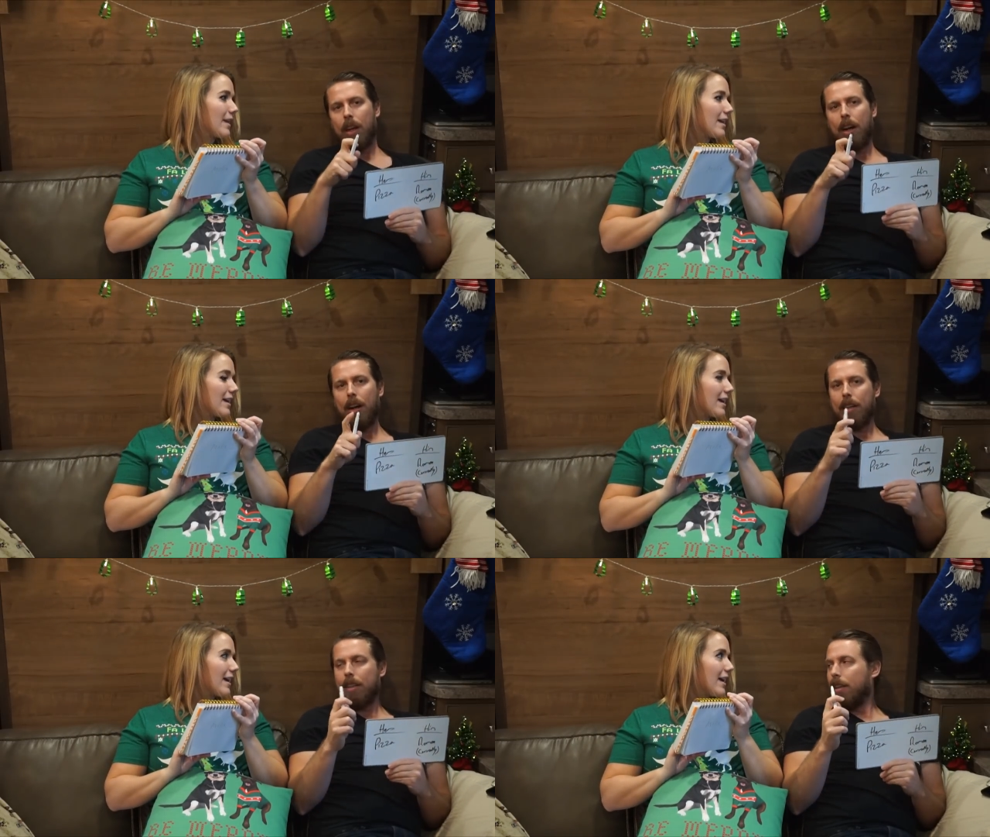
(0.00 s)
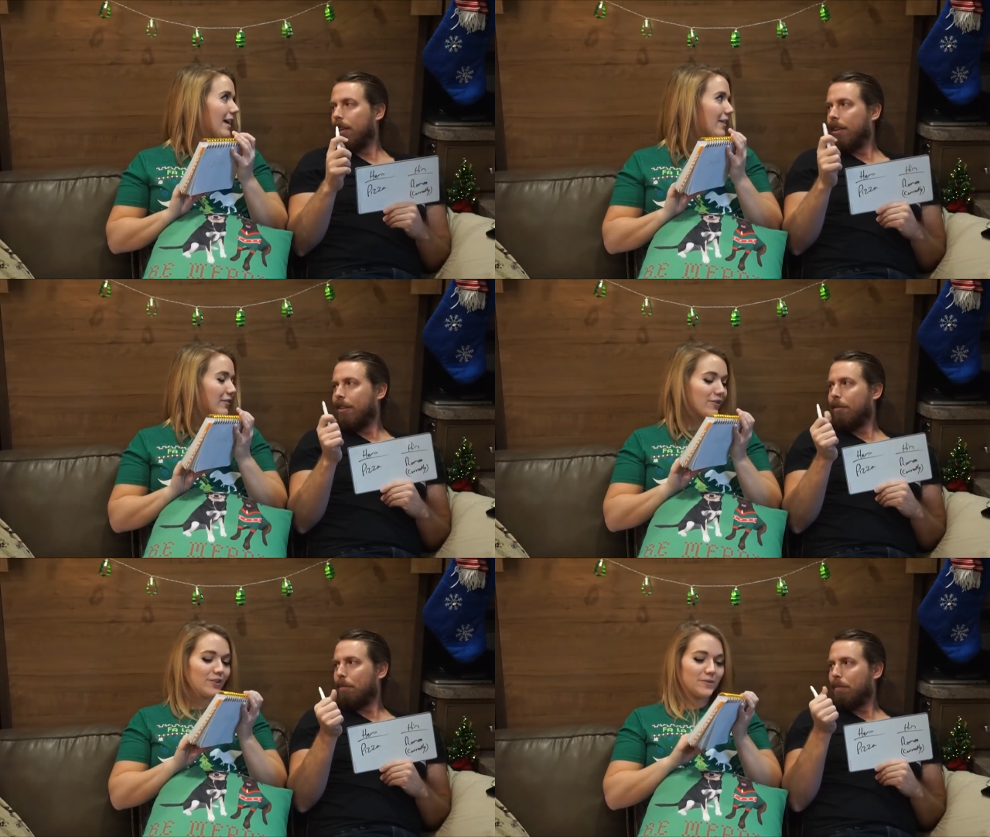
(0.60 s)
Speaker 1: Alright.
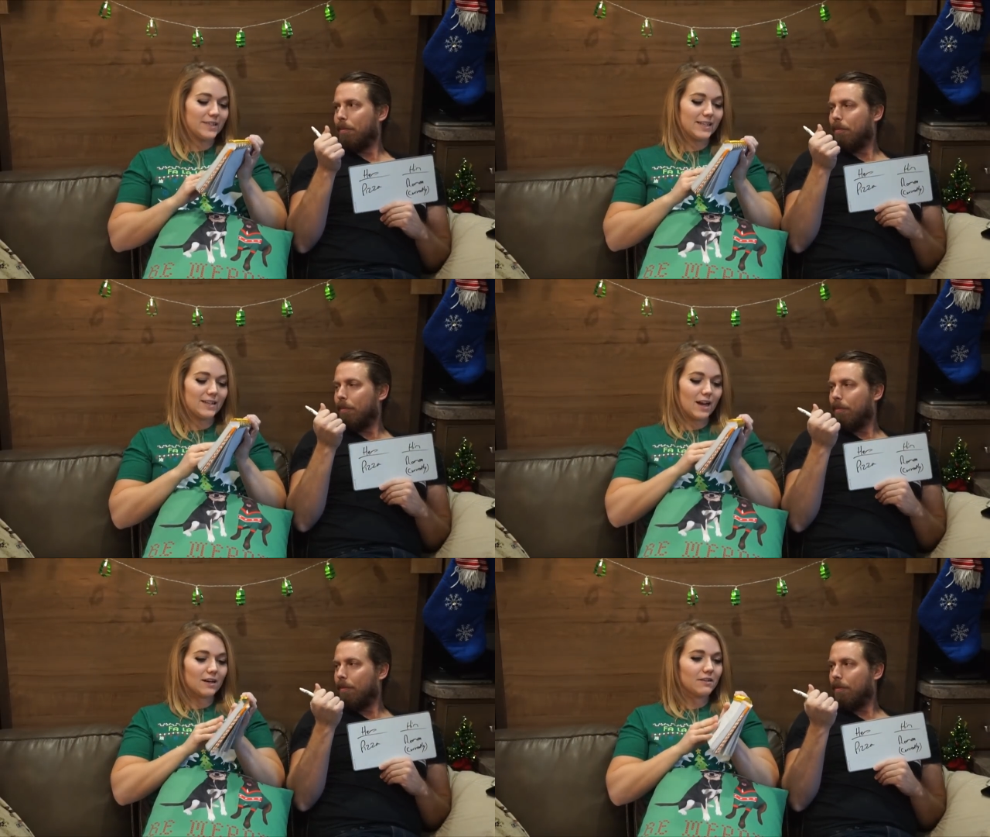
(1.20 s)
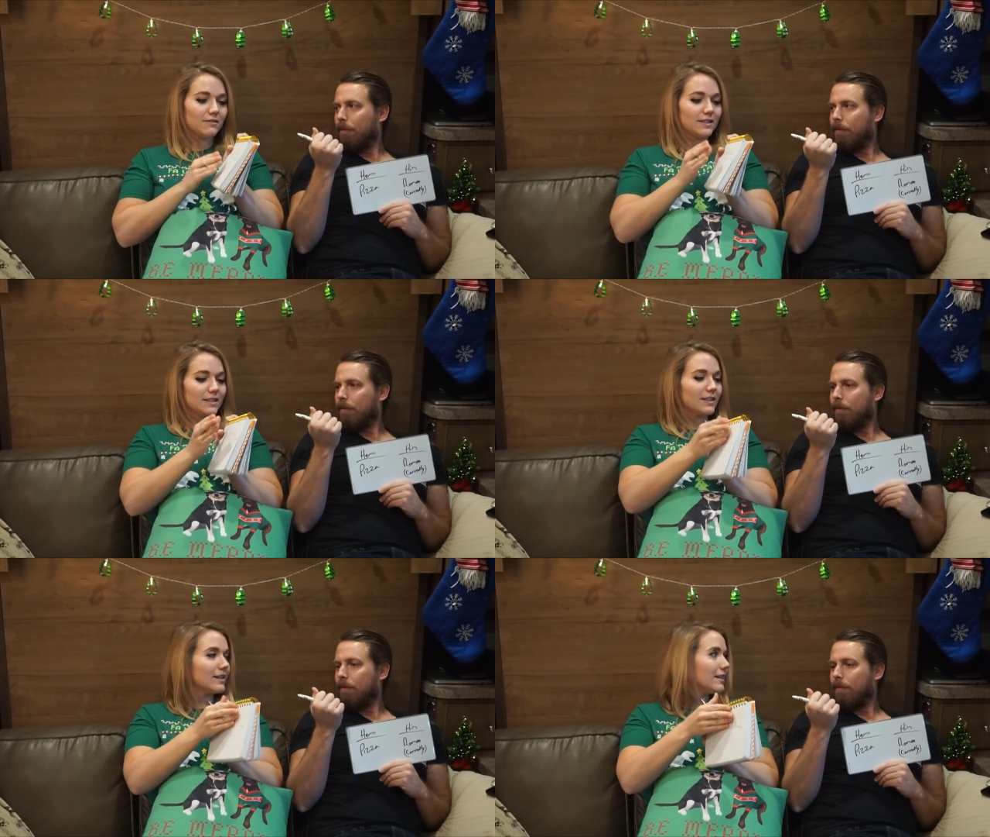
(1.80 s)
Speaker 2: For you I said
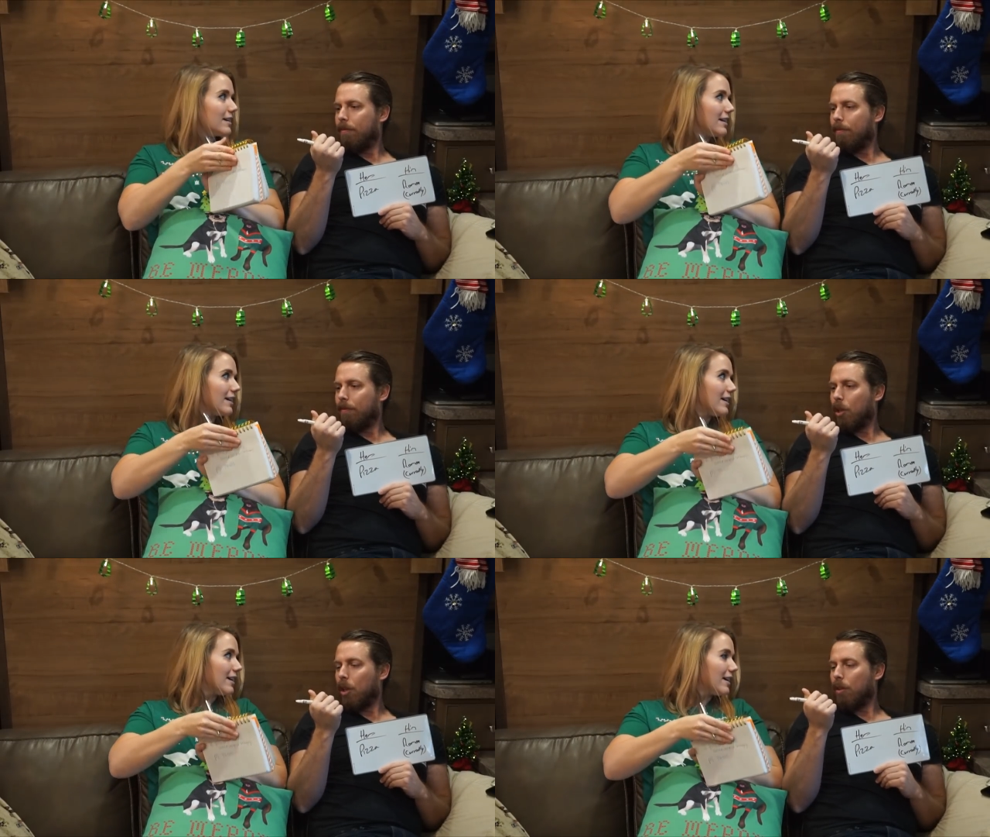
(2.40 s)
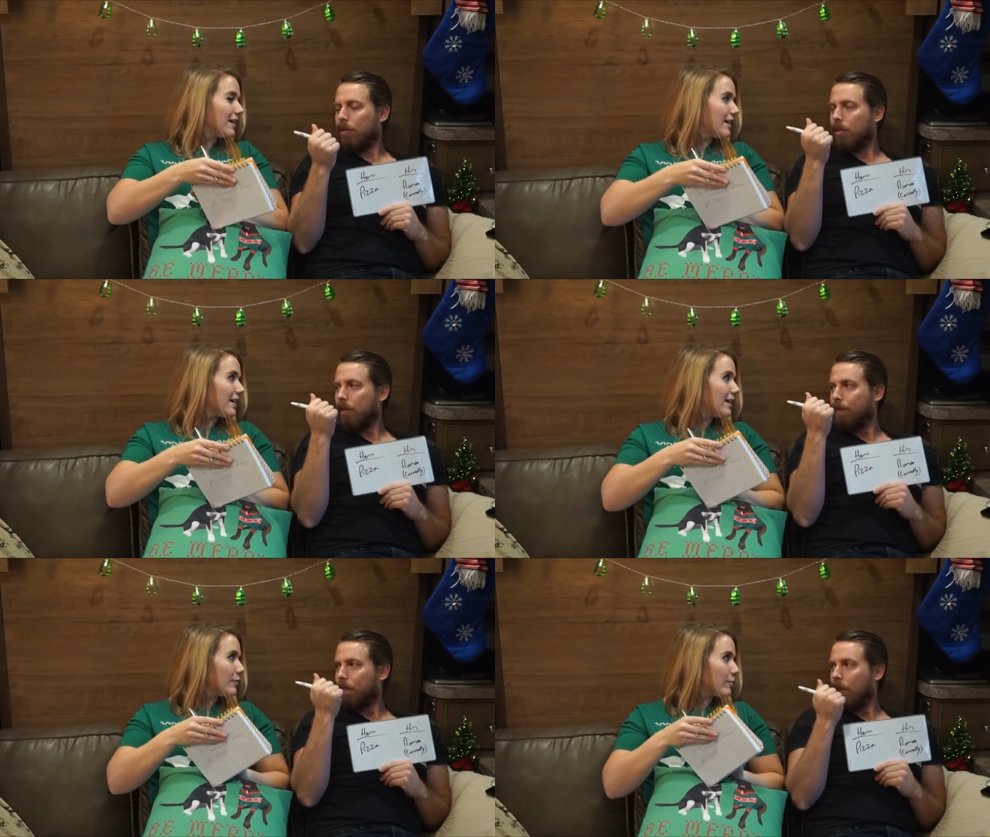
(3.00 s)
tacos.
Speaker 1: Close.
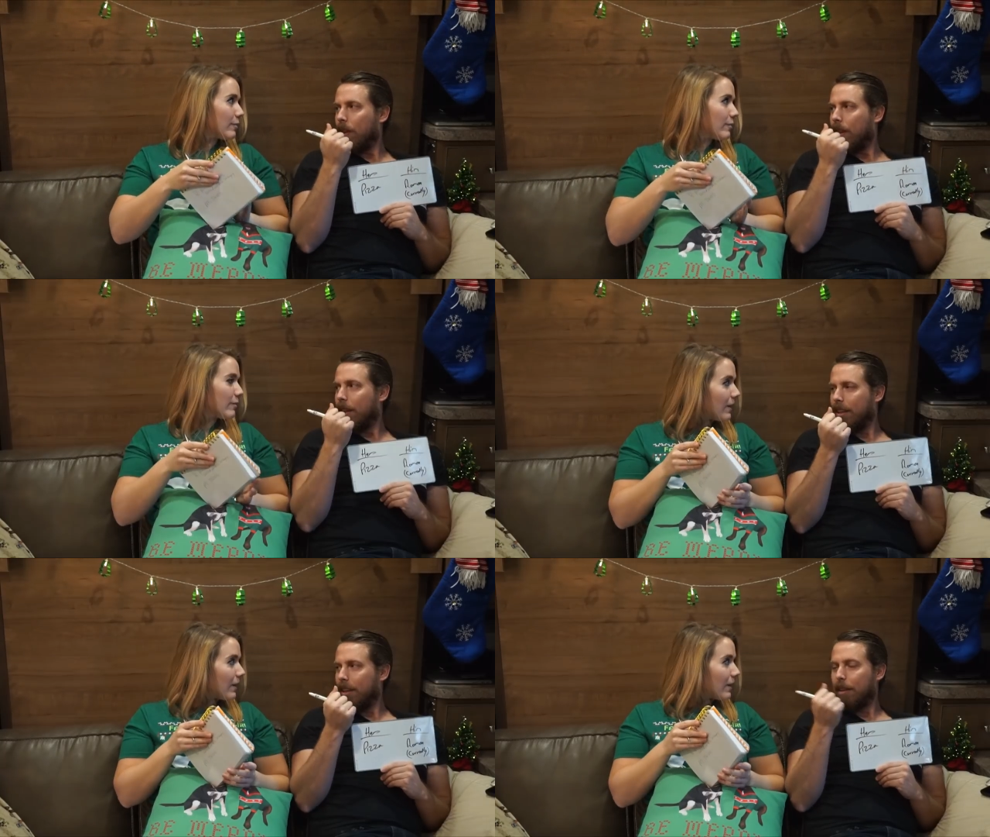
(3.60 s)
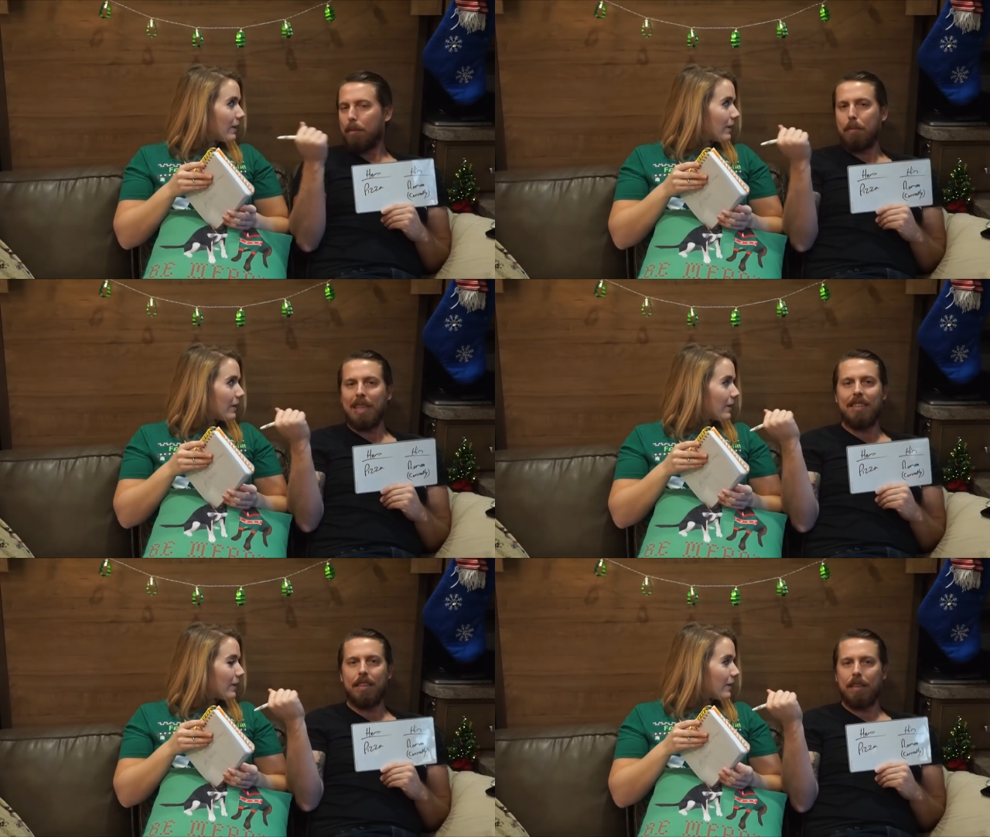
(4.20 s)

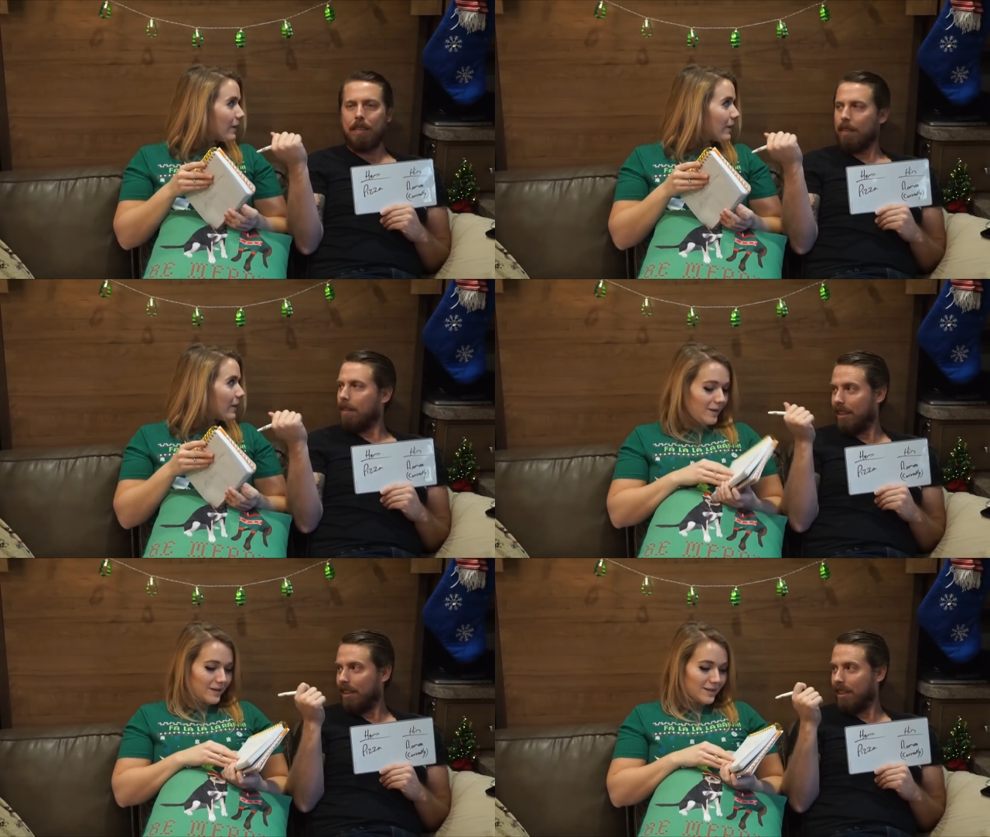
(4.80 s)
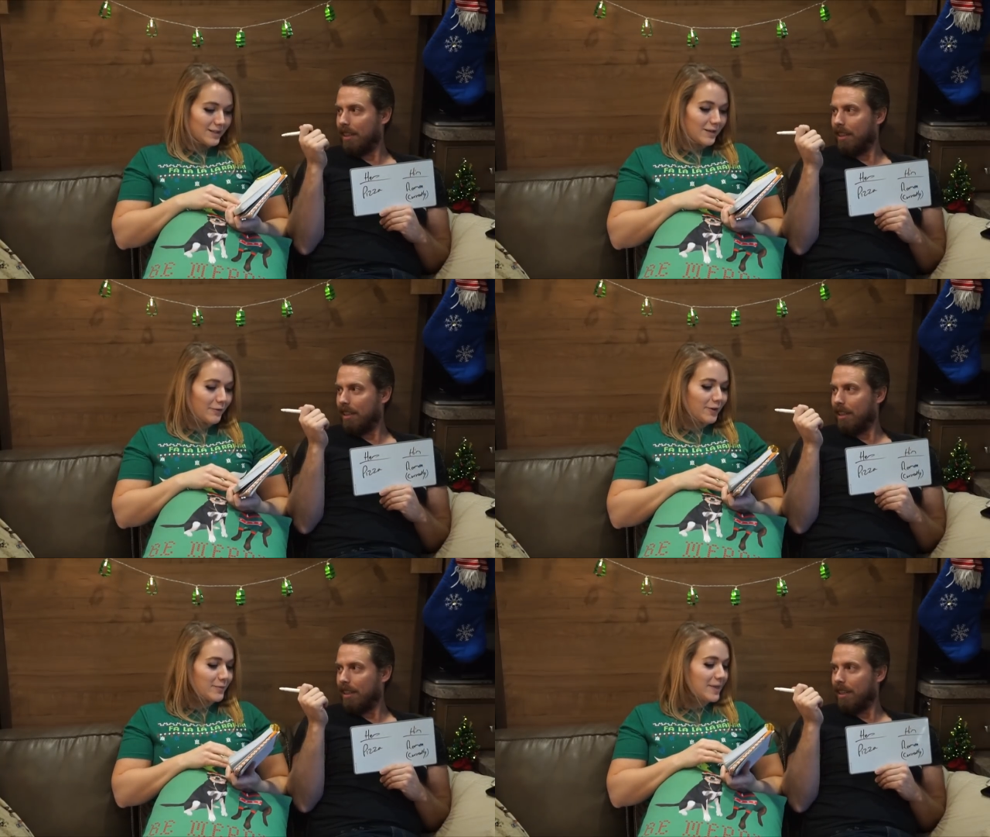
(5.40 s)
Pizza?
Speaker 2: Stuffed
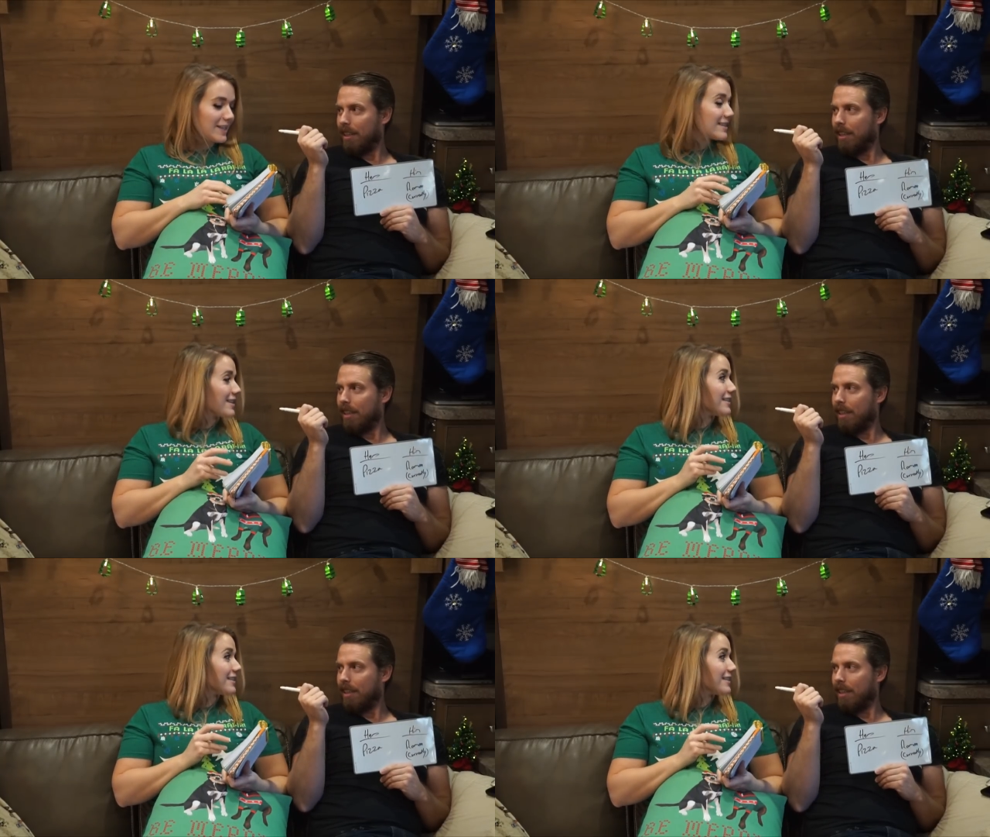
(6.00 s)
crust pizza's